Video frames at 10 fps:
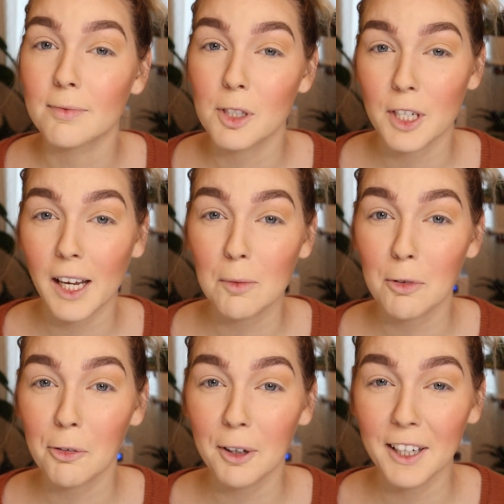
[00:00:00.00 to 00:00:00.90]
shade
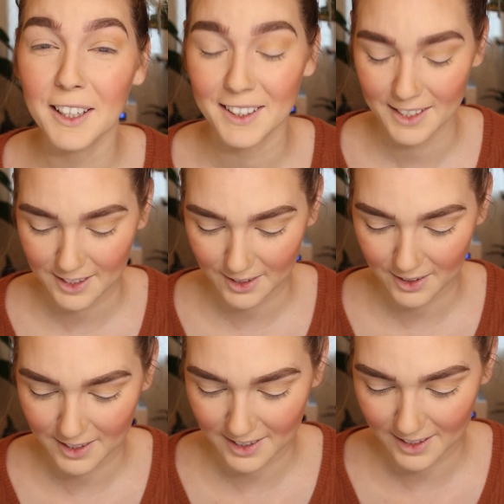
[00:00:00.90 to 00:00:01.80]
before,
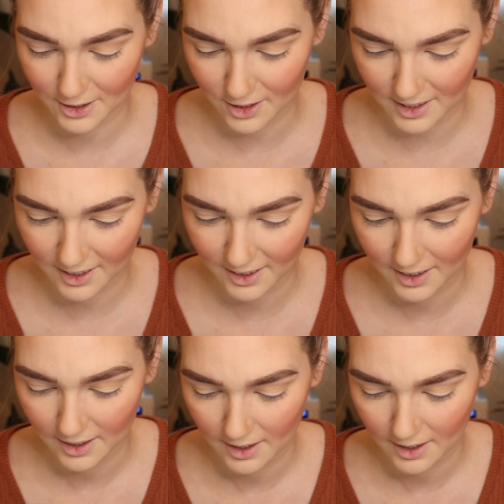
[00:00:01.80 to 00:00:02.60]
so this is interesting.